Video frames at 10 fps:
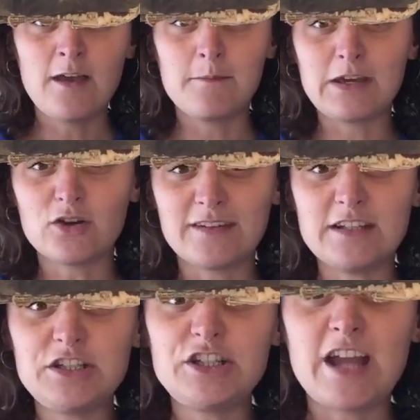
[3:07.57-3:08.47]
because
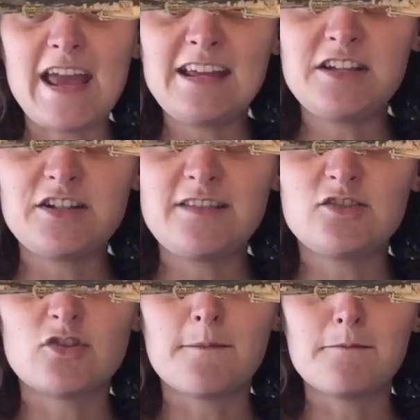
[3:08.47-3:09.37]
it changes
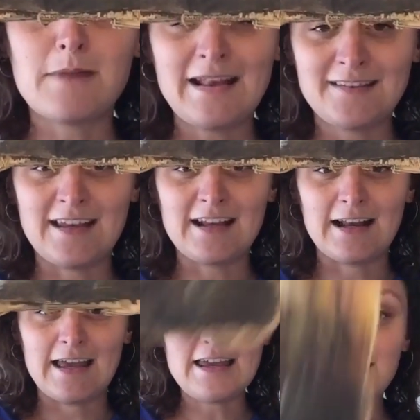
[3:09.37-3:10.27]

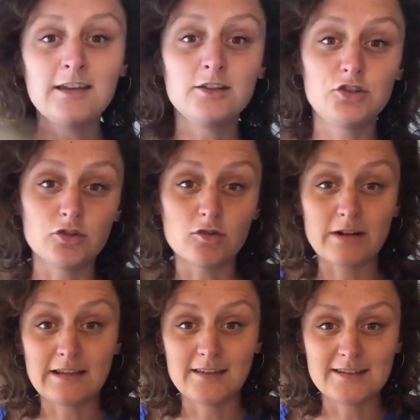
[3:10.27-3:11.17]
dramatically
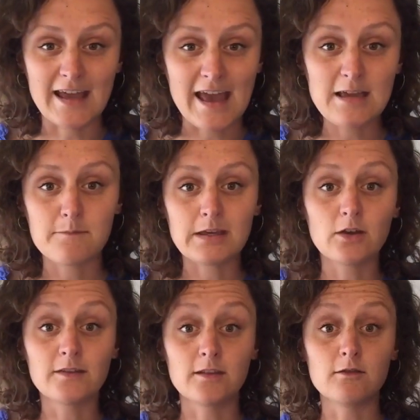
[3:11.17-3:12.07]
during the day
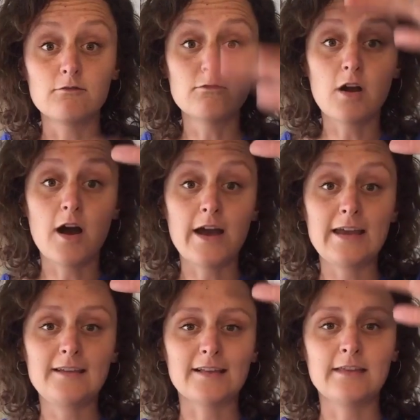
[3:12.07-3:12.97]
because of the
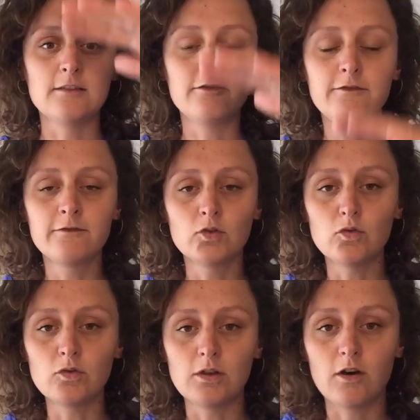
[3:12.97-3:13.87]
rise and the
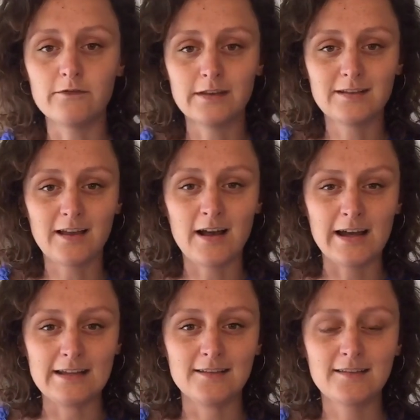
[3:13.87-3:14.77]
fall of the
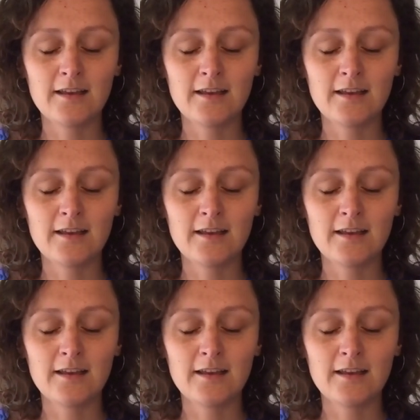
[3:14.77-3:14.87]
tides.